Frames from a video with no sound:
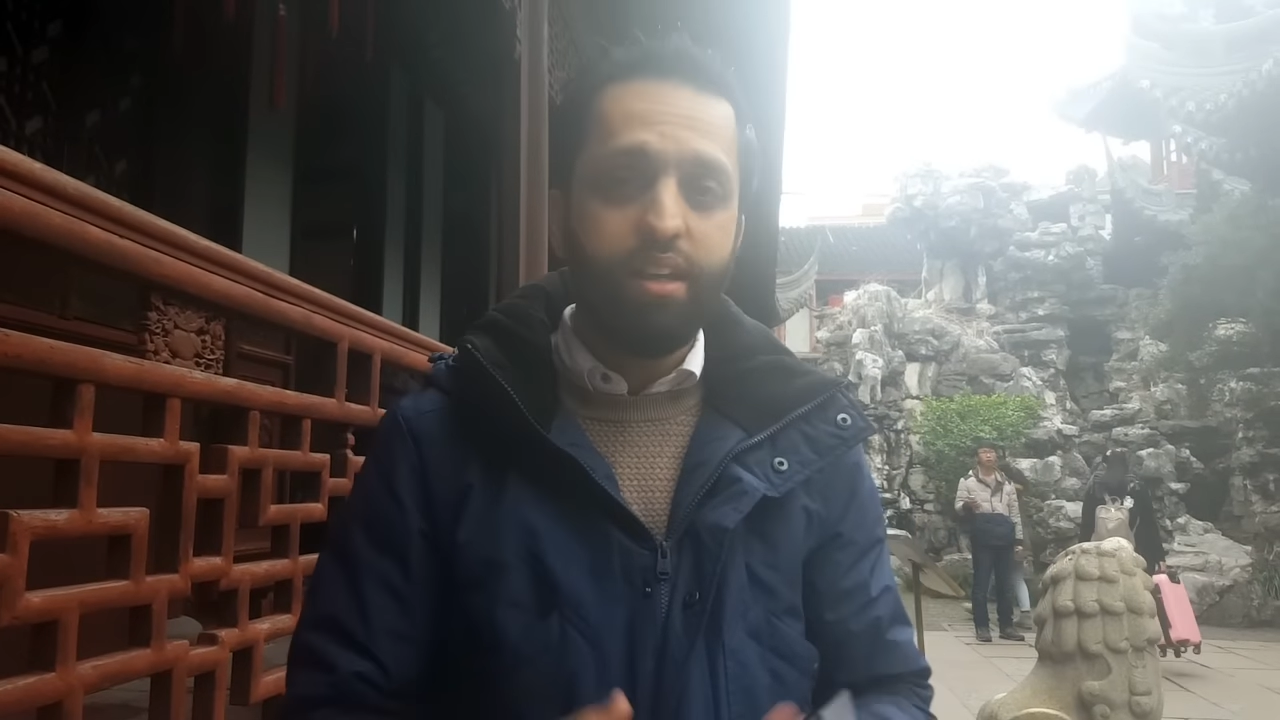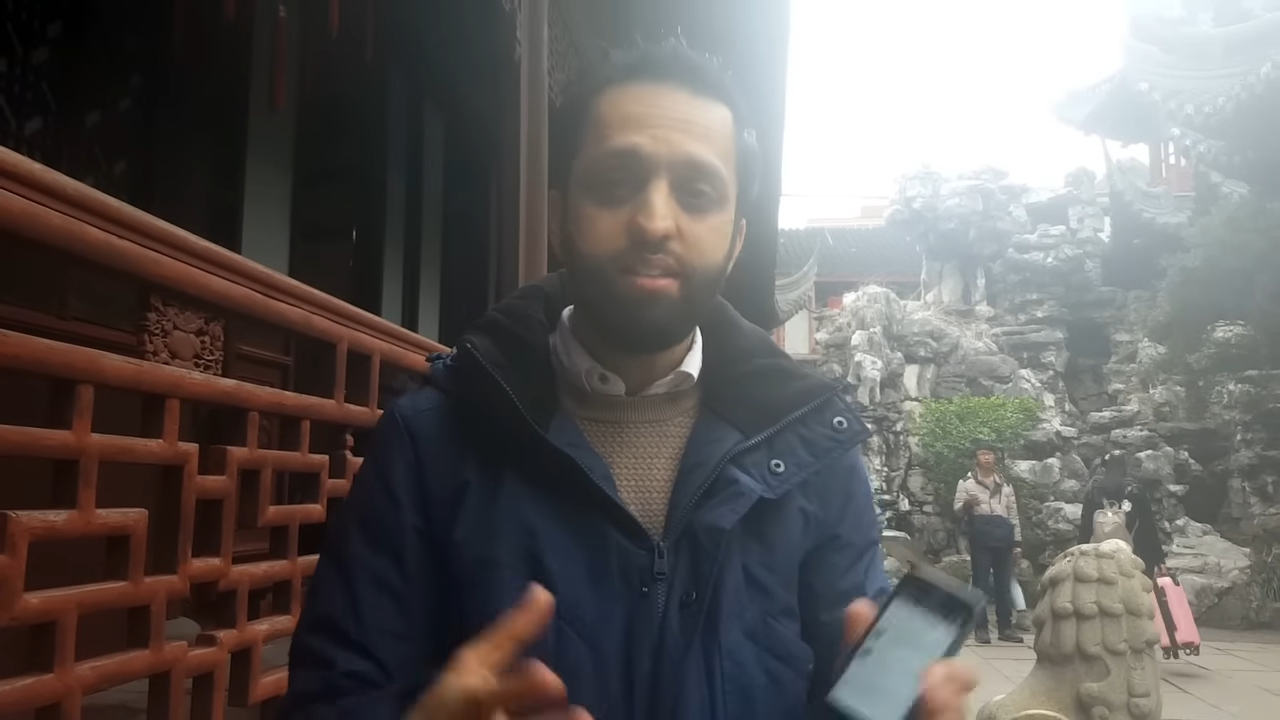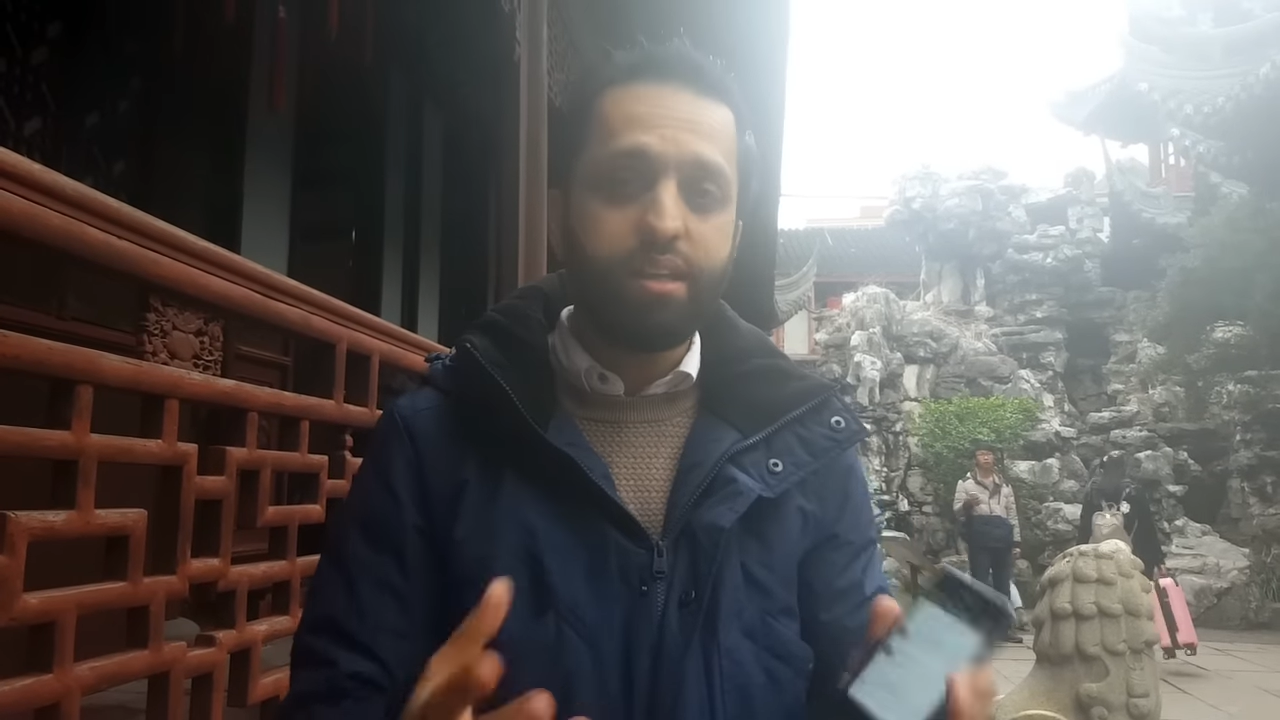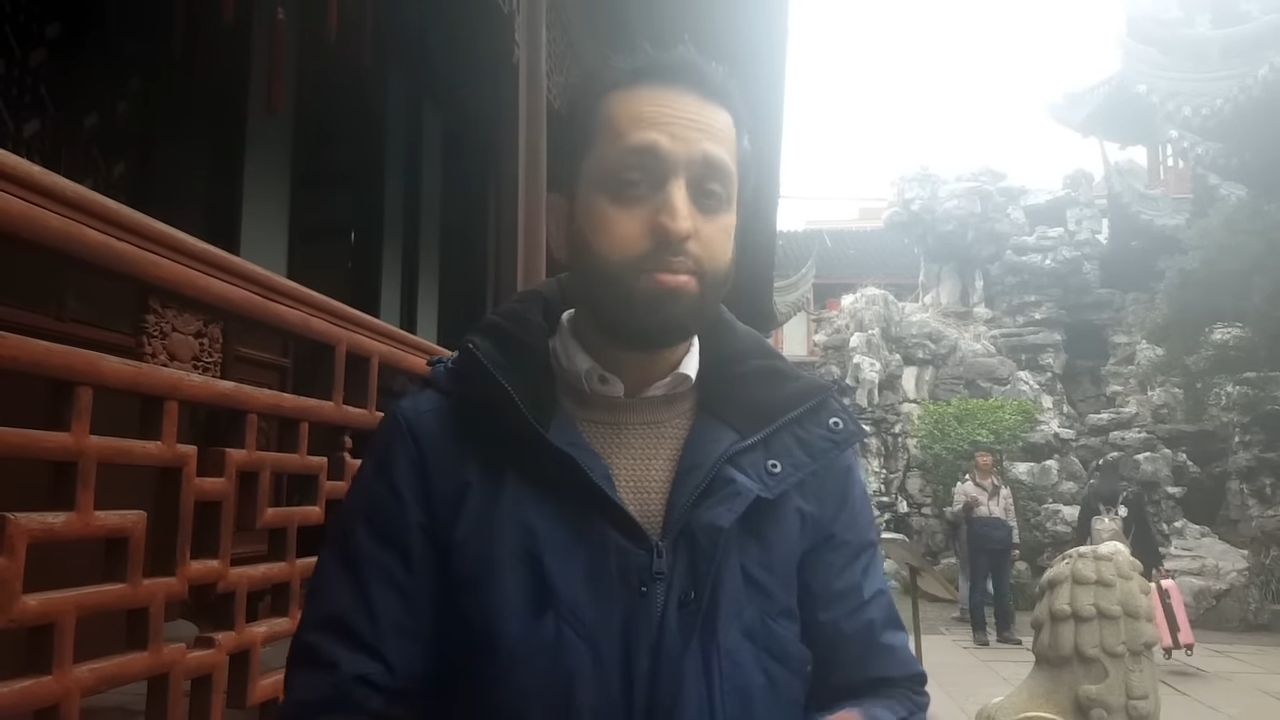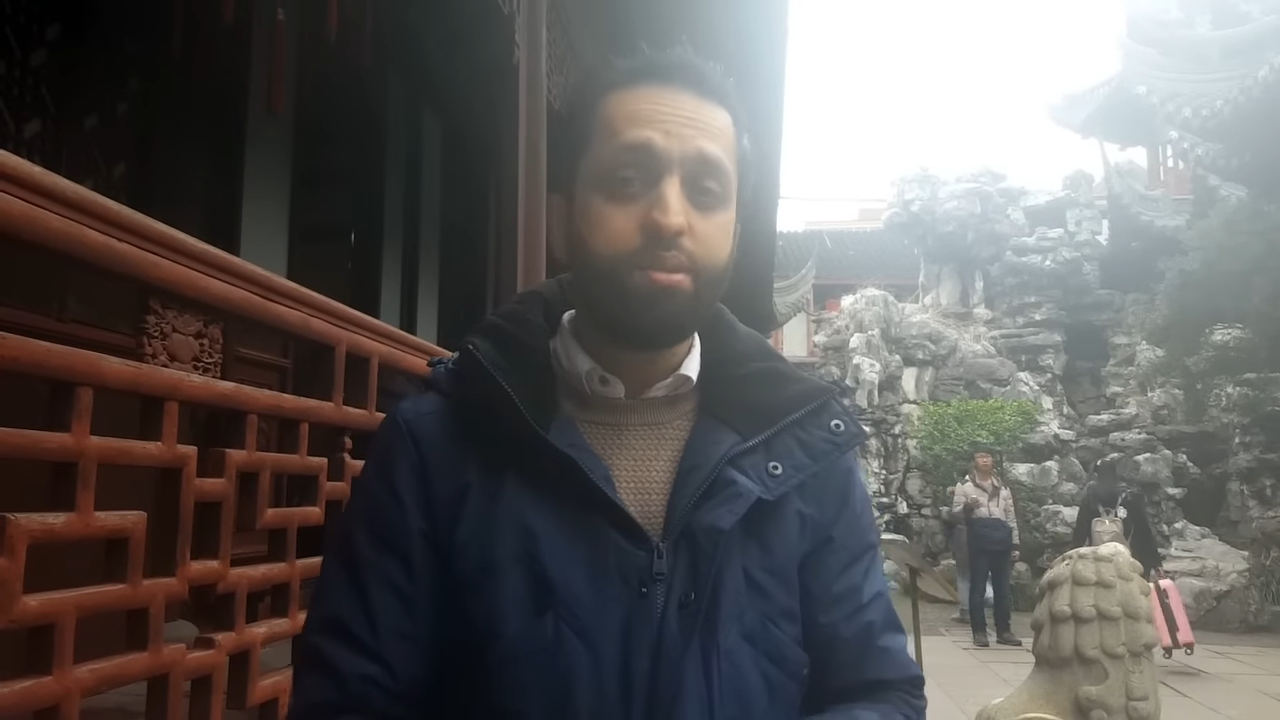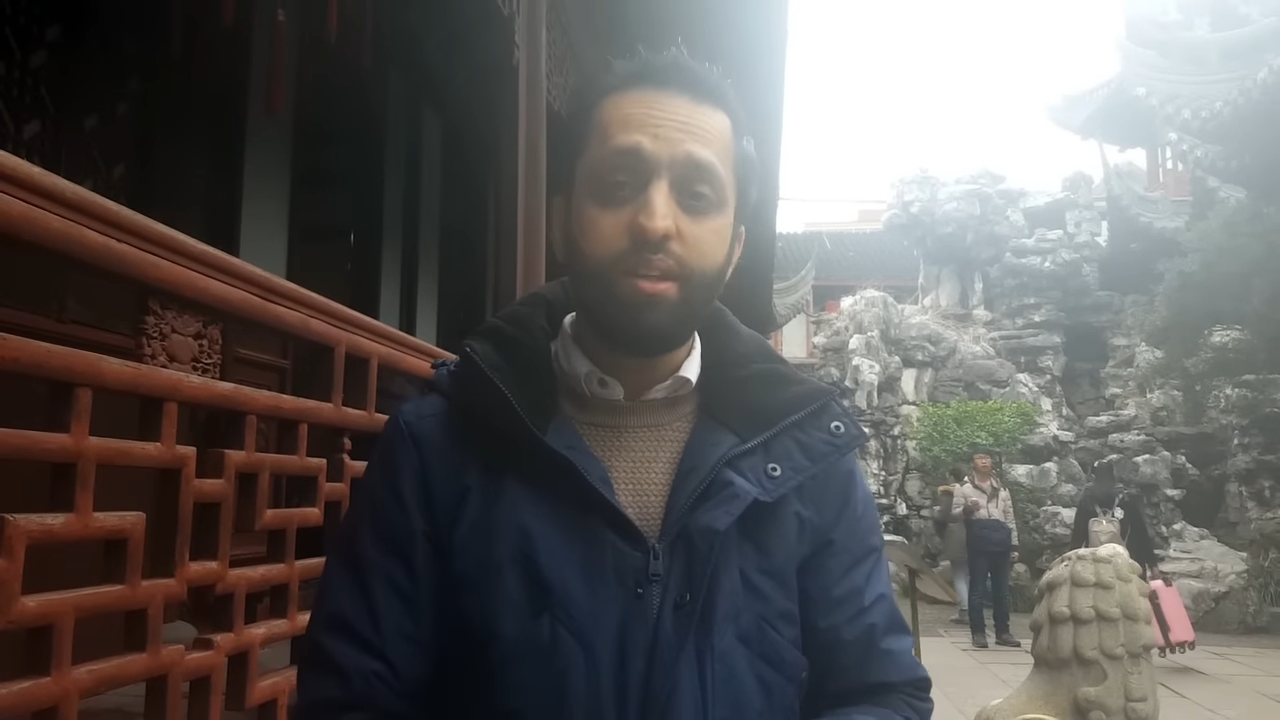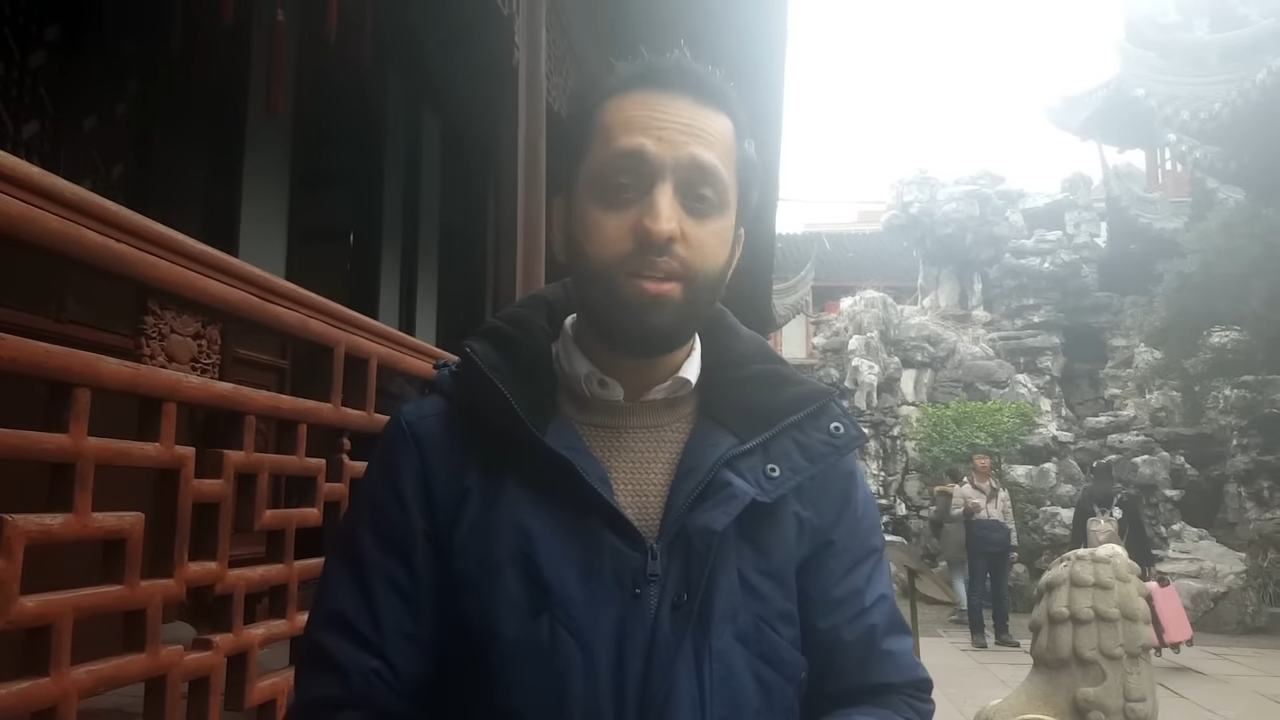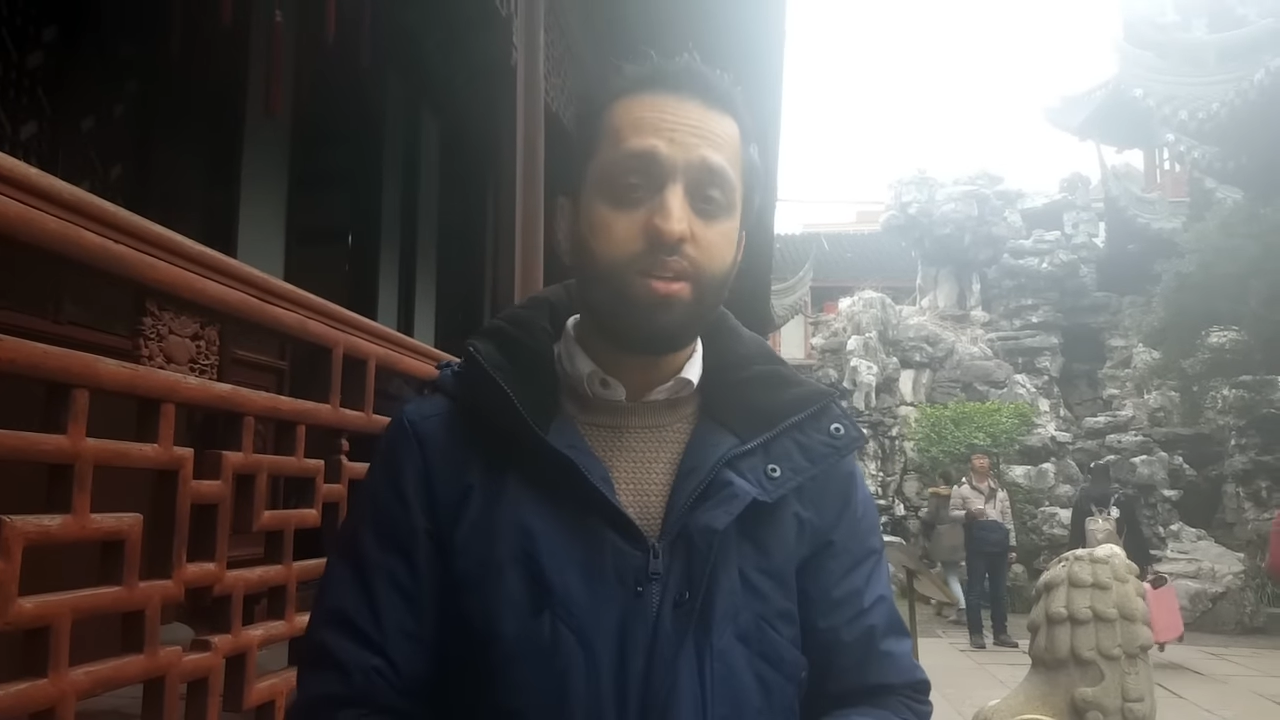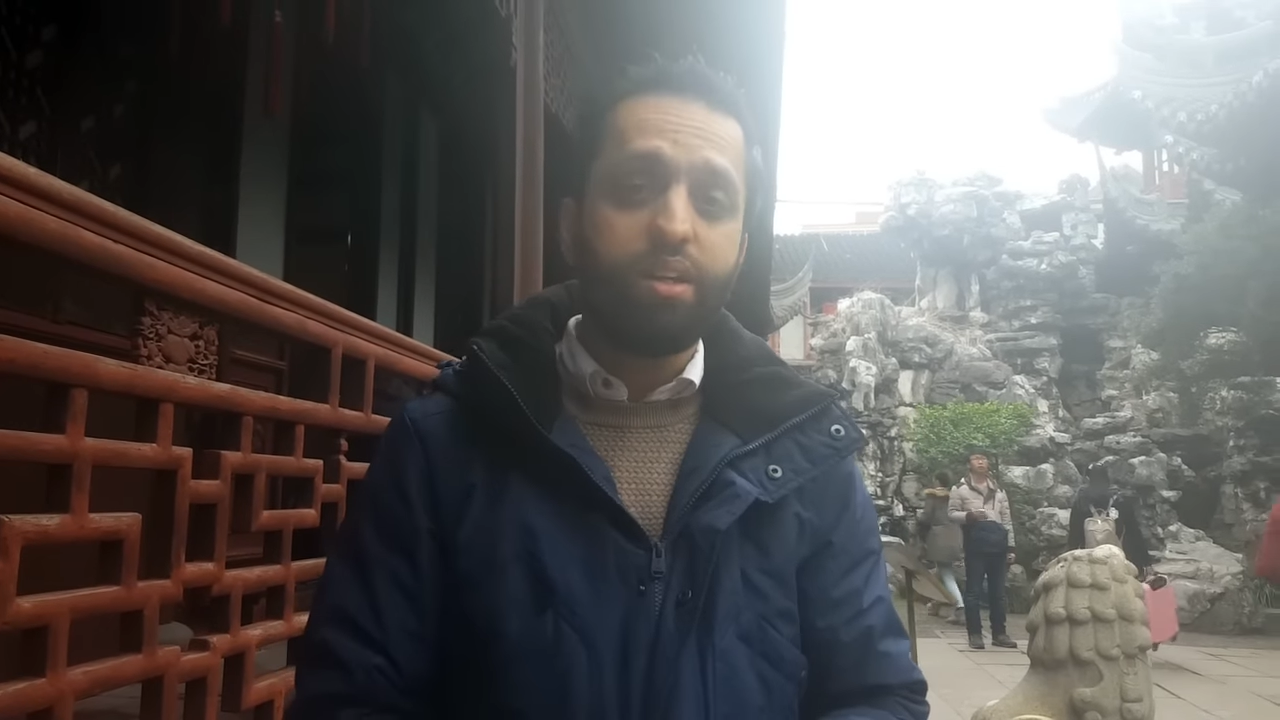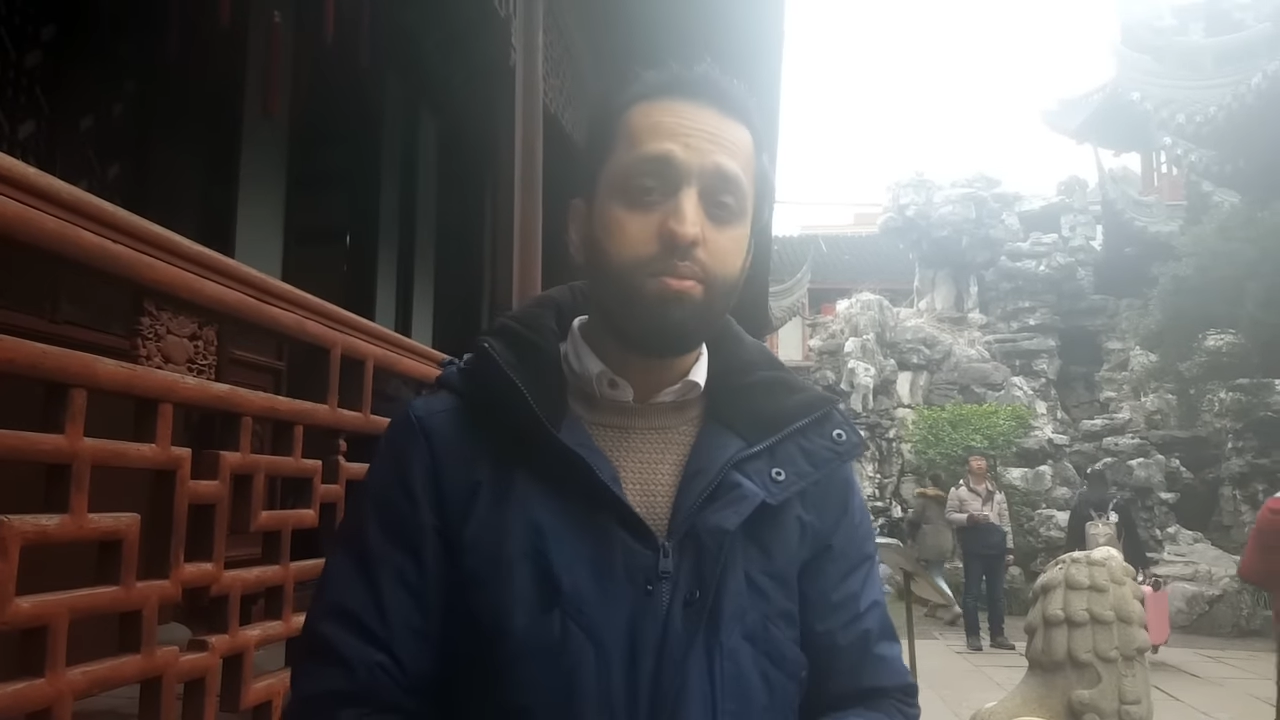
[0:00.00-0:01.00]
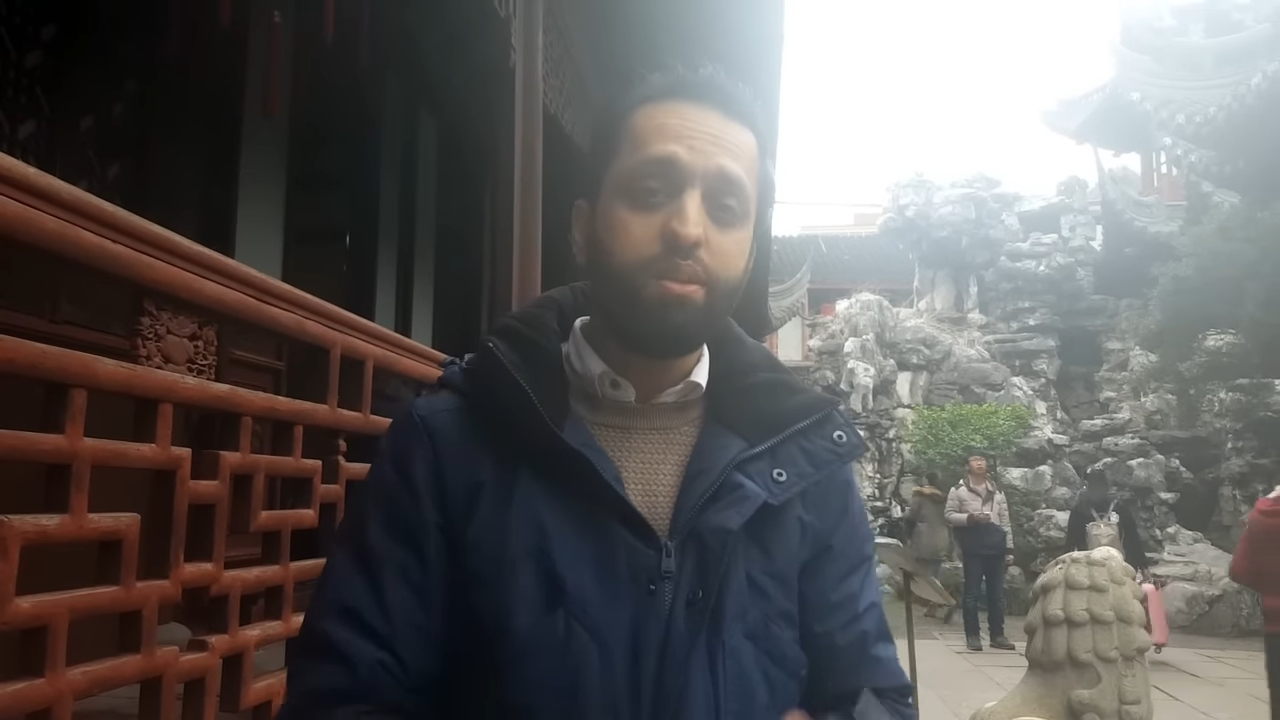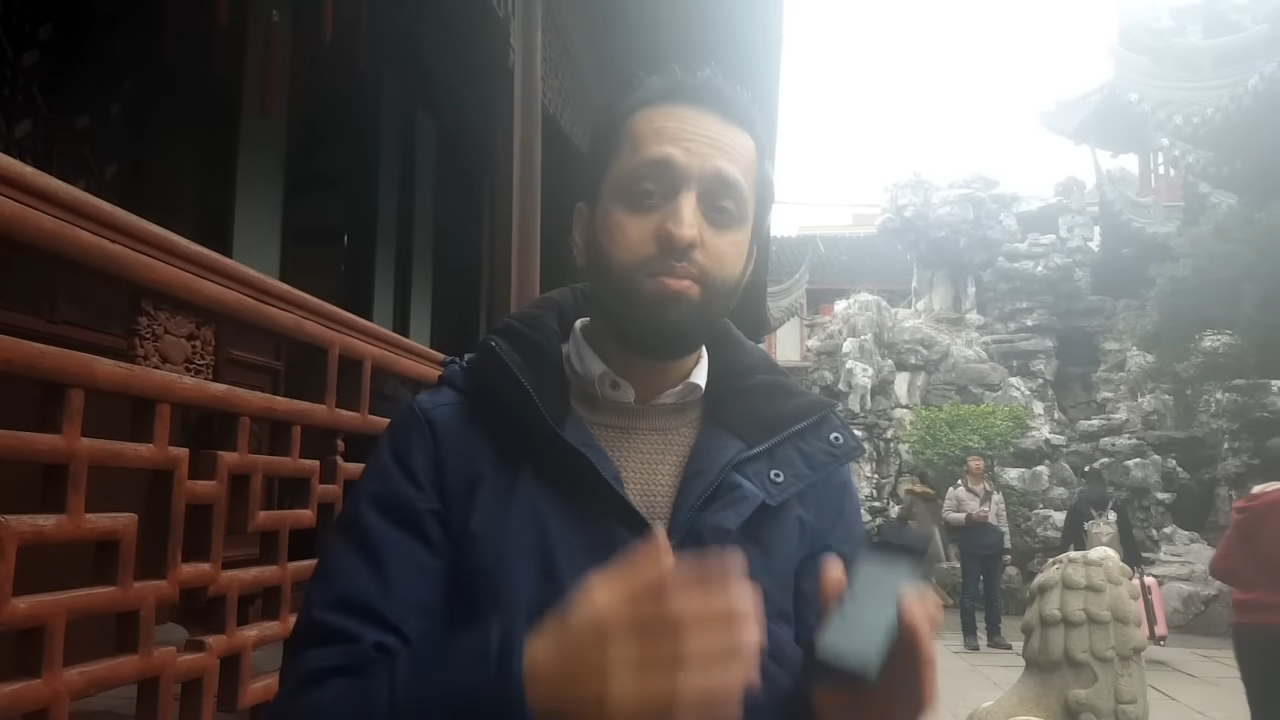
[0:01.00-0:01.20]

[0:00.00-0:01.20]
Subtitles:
is absolutely incredible.